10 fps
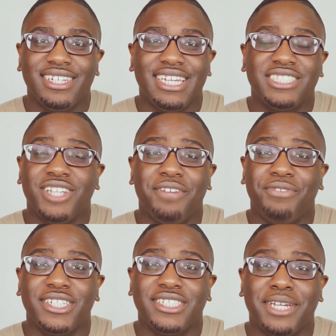it's not a
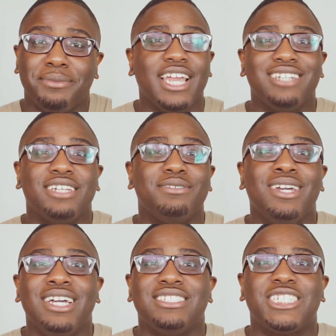friendship. It's a
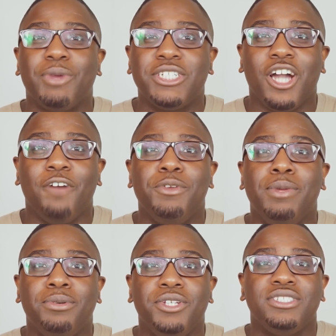situation of you
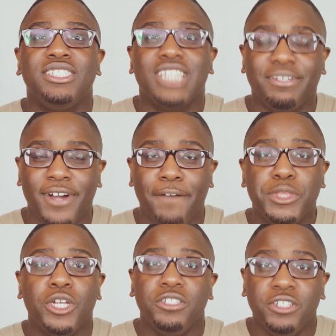people using each other.
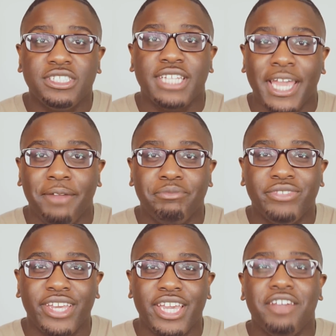You're using
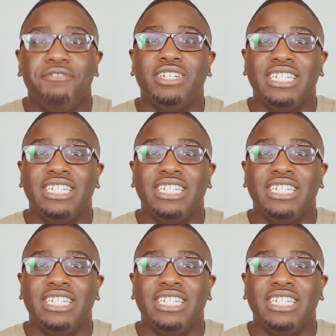him for